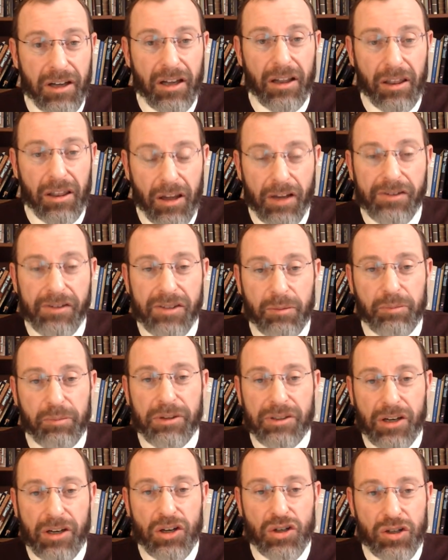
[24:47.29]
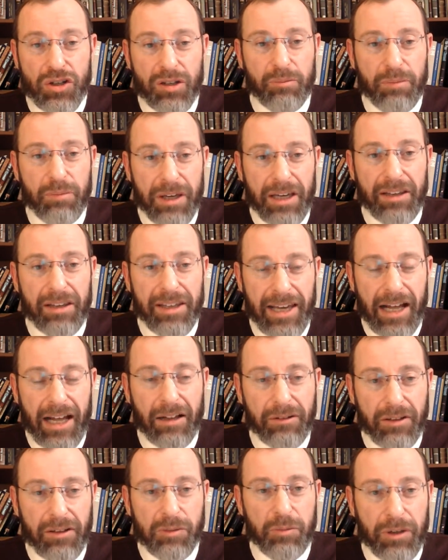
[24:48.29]
lost the position of being the
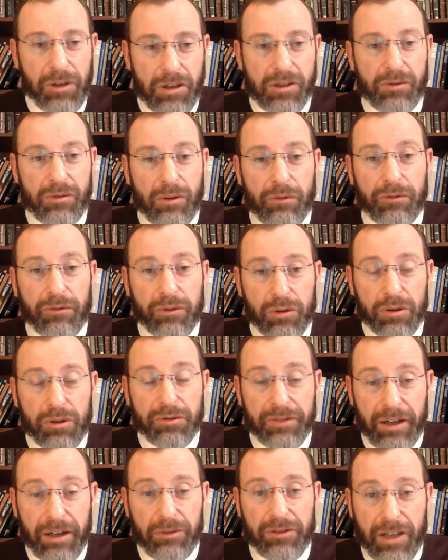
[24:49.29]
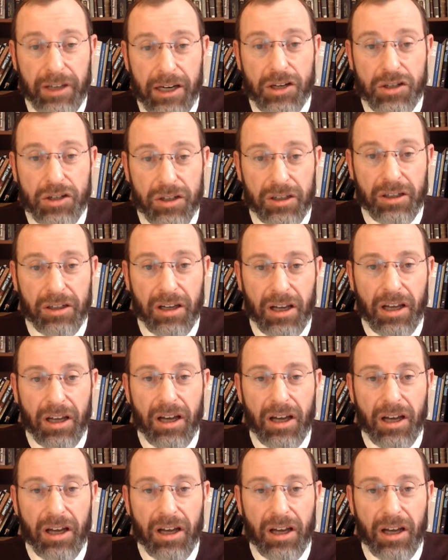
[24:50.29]
elders because of a flawed foundation